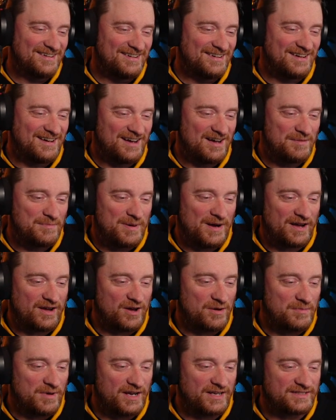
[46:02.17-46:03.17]
Bucko
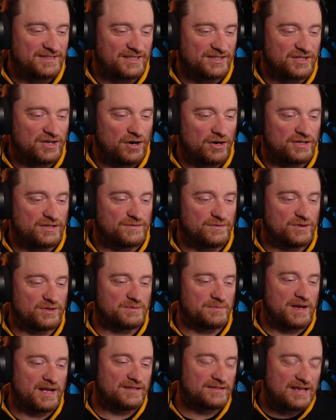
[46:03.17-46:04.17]
Mike says Guards versus
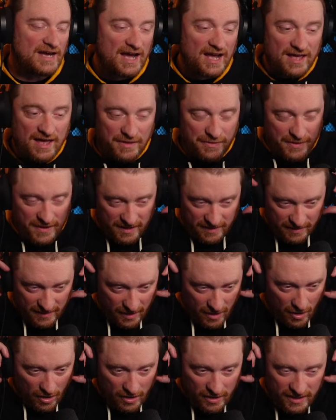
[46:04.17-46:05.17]
Mets. I think the
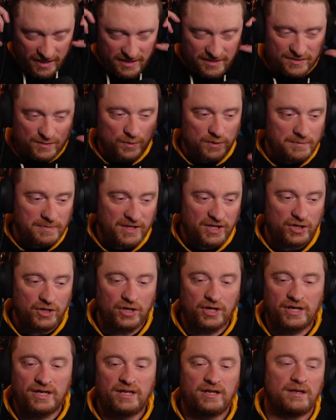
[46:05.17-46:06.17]
Guardians would be
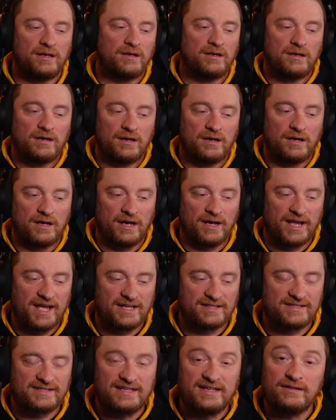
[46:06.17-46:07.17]
good
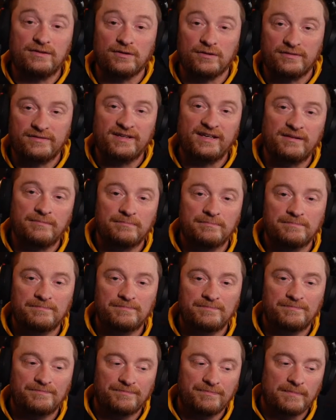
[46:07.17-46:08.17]
against either team
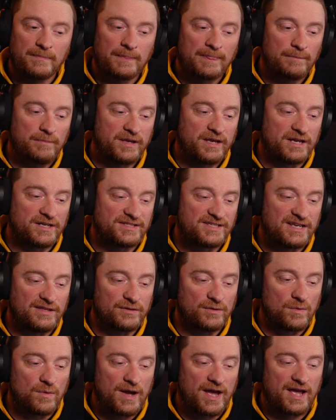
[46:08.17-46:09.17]
because
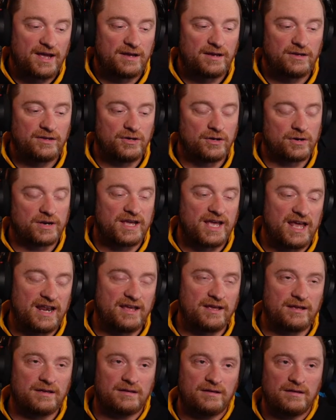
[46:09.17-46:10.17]
either way, you're
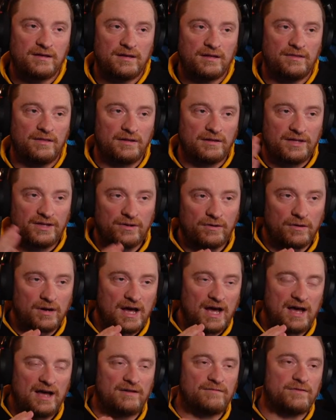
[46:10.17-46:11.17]
getting the little
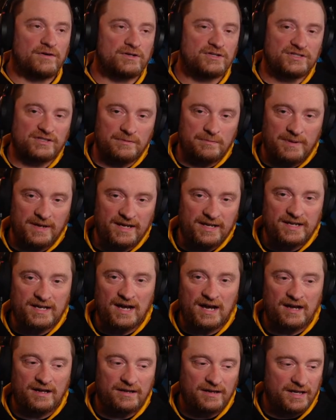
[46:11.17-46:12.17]
guy versus the big
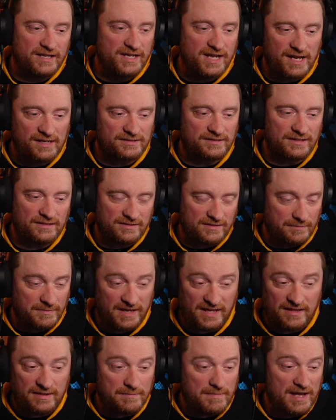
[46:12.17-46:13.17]
guy. And yes, to
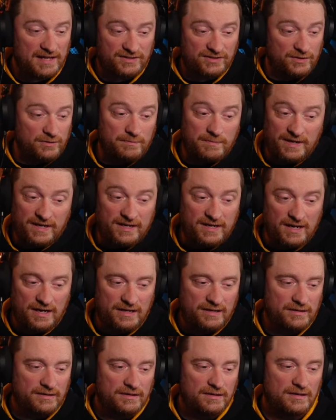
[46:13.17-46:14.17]
me, the Mets are a big
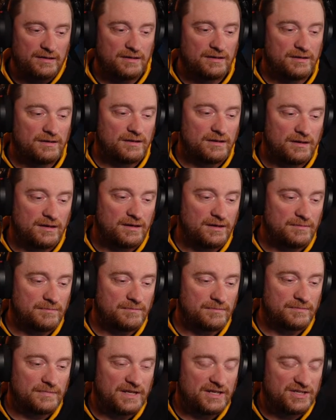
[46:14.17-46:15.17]
guy.
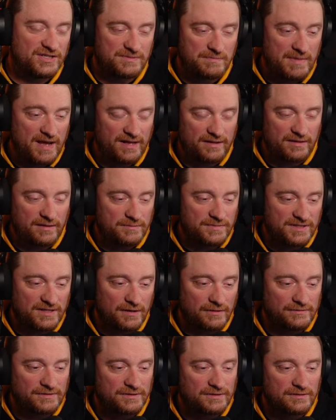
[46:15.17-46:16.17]
They just met
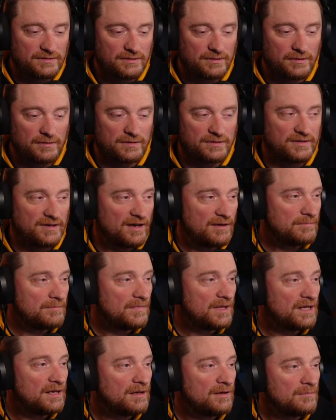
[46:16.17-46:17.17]
themselves all the time.
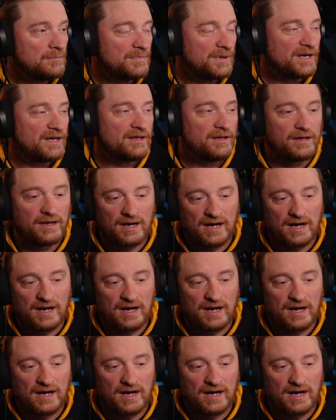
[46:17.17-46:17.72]
But